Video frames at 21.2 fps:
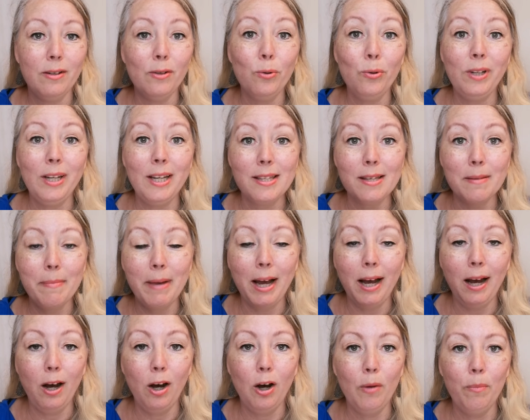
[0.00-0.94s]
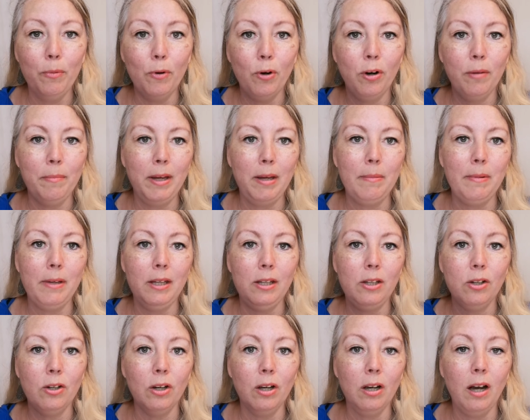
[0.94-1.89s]
who need some help or maybe
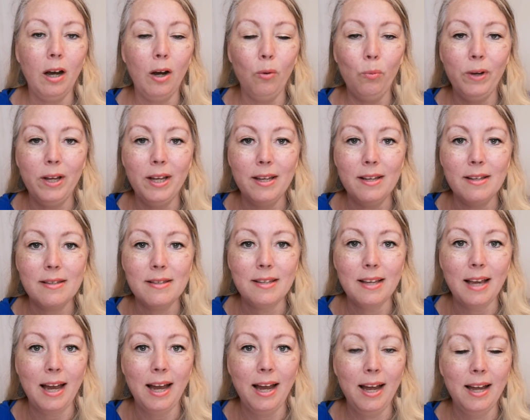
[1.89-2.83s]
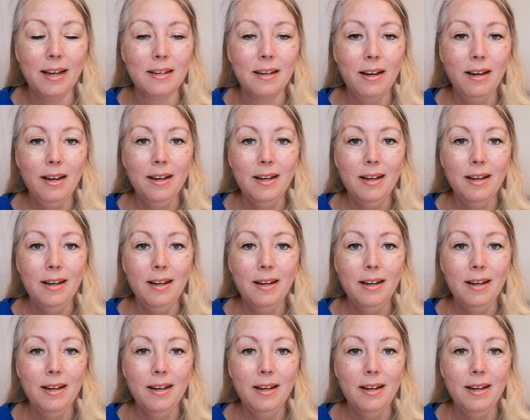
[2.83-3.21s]
you're a whiz at